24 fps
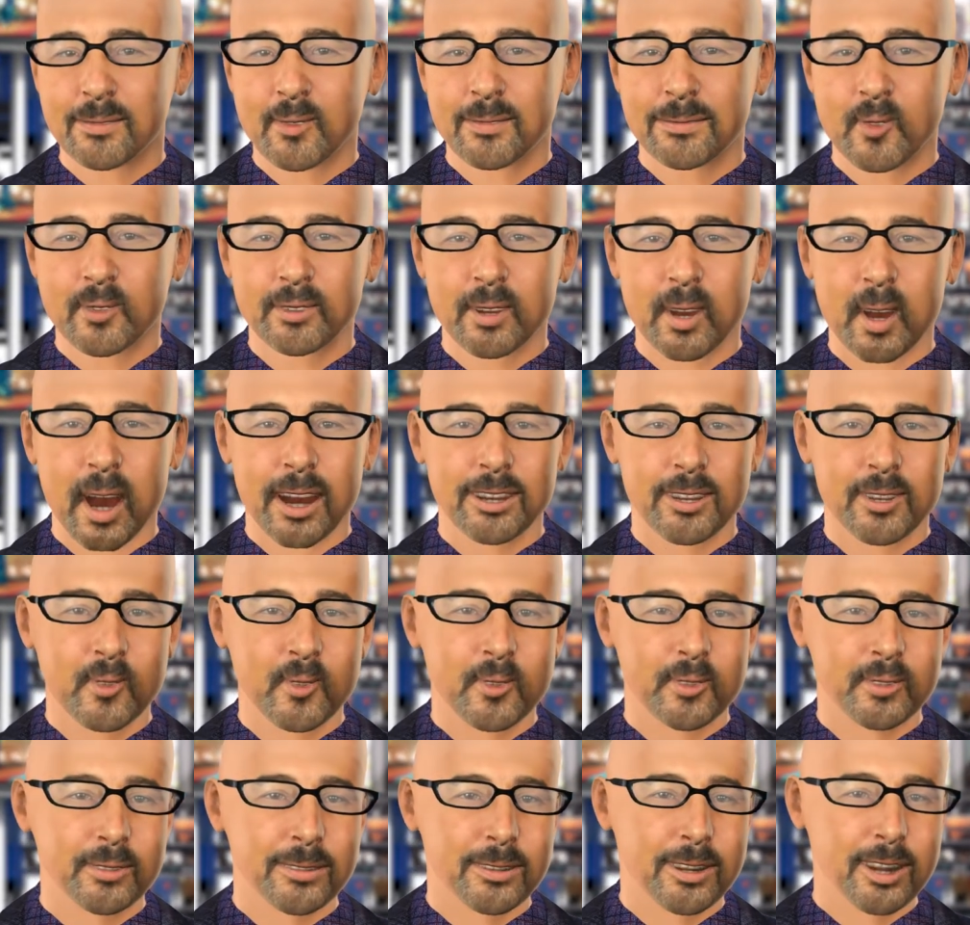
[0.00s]
This was
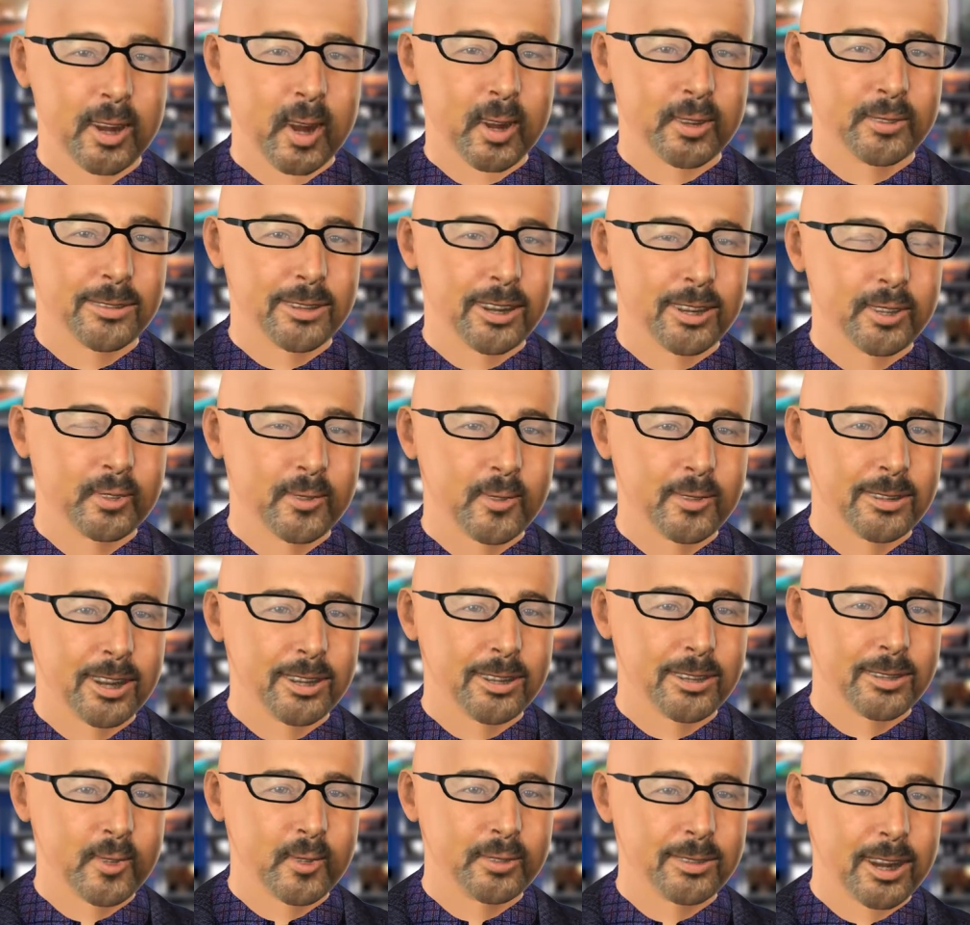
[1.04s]
reported in the official
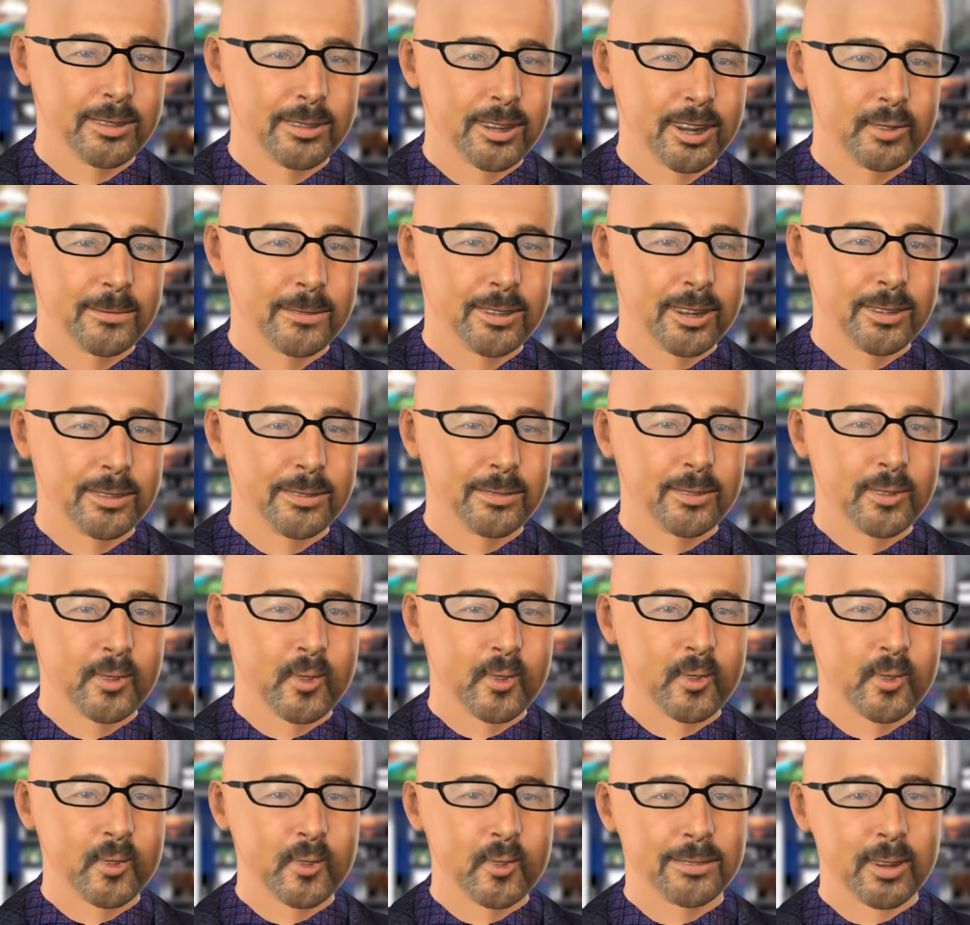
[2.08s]
press release of the
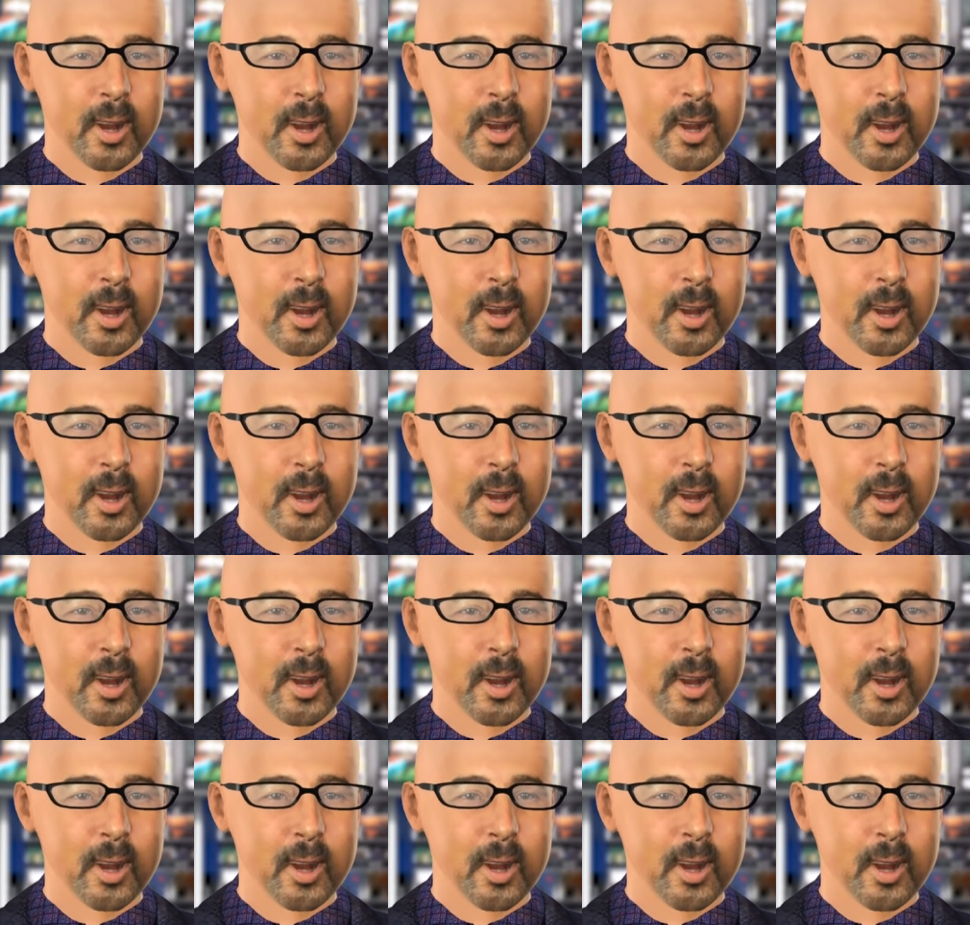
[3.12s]
company.